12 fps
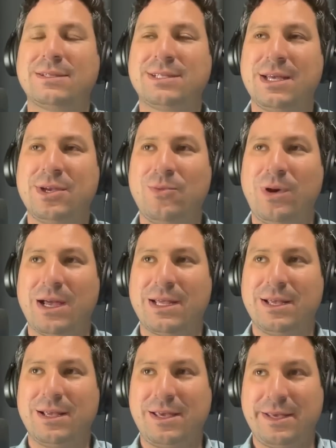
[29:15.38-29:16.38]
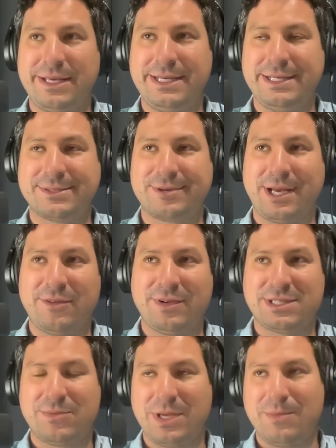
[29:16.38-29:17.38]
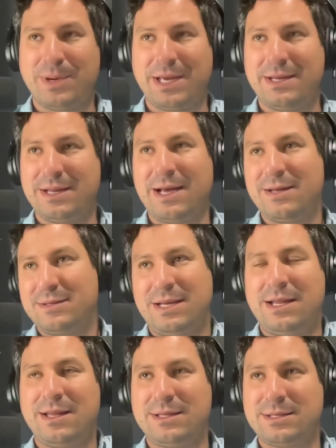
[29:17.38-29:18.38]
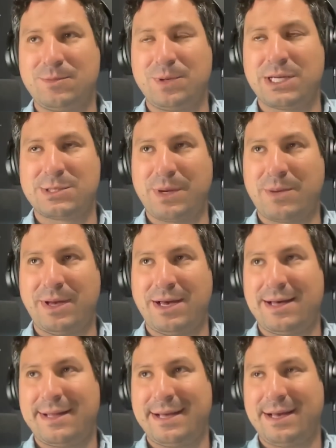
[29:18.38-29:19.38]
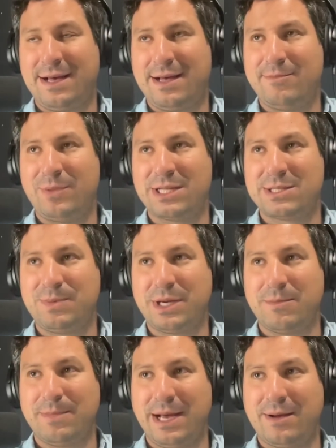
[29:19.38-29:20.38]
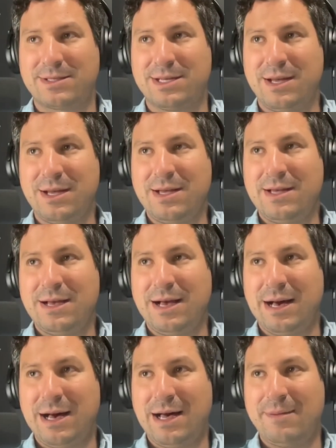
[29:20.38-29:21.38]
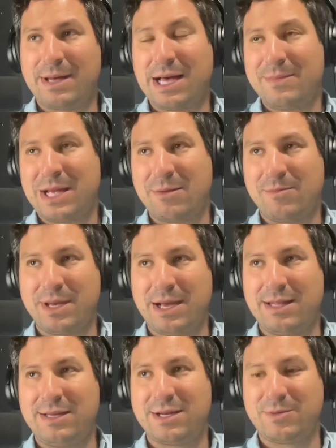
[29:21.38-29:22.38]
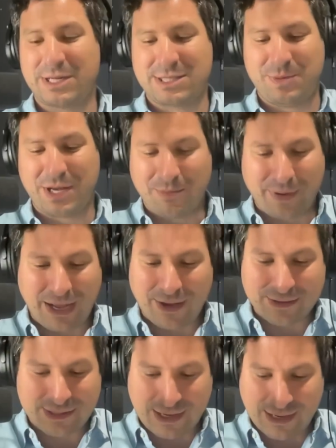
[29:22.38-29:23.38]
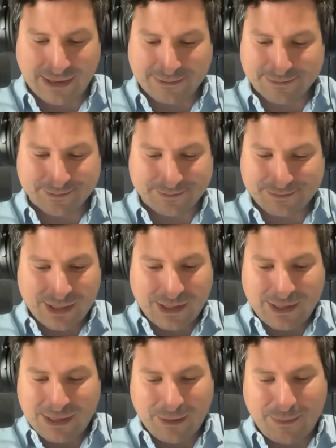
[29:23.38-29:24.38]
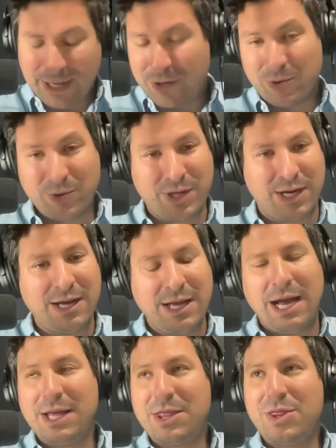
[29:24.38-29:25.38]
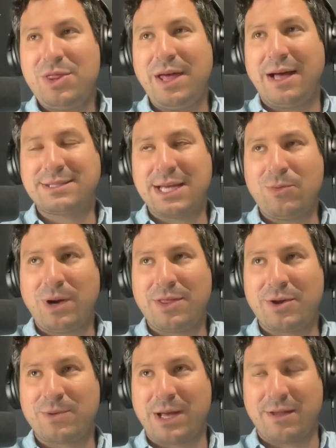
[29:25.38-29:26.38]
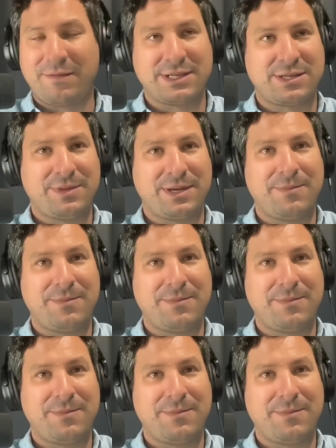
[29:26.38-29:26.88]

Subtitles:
tell you why he is relevant to me, but we could speak about Achad Ha'am, we could speak about Chaim Nachman Bialik, we could speak about Ben Yehuda. I'll tell you why they're relevant to me.